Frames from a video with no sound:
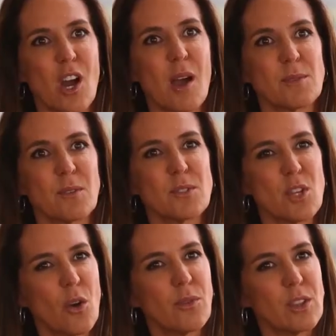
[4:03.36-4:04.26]
times of
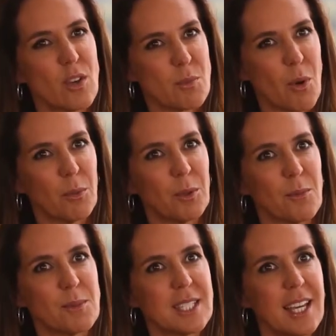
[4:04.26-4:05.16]
solving those
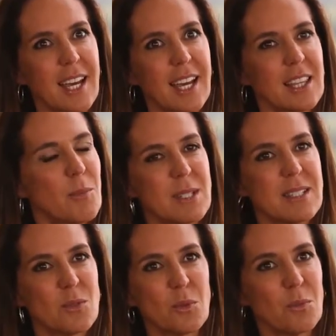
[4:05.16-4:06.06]
problems, the
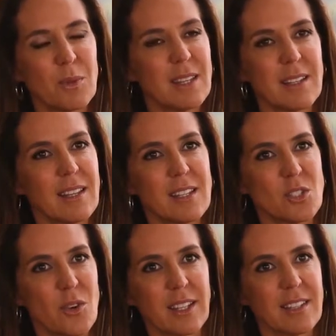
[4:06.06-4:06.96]
business wouldn't be the
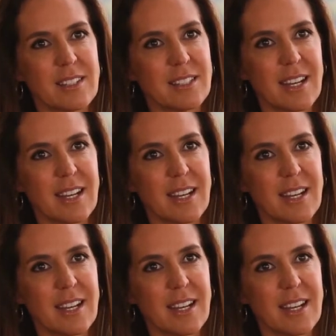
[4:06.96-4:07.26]
strength it is